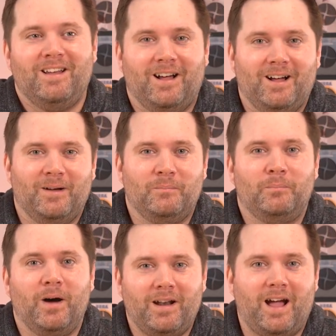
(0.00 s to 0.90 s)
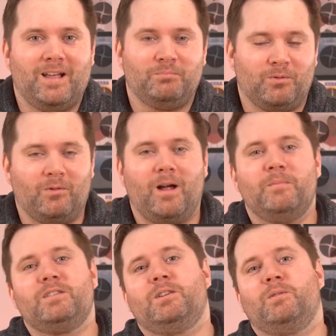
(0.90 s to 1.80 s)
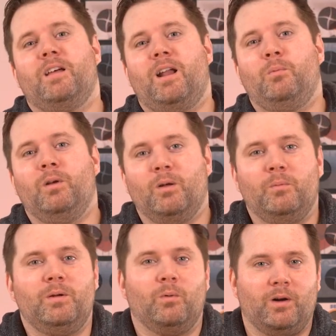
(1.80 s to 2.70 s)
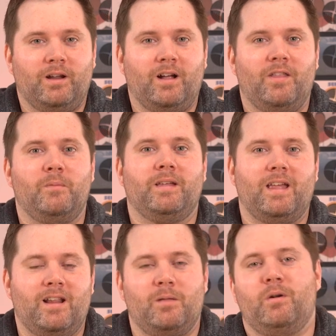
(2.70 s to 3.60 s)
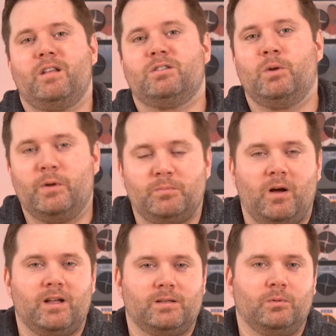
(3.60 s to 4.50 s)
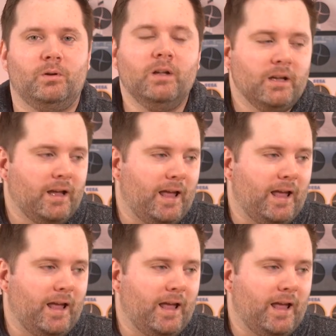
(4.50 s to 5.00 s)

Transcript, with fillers: But I promise you that I will be working on them and getting them out as soon as possible.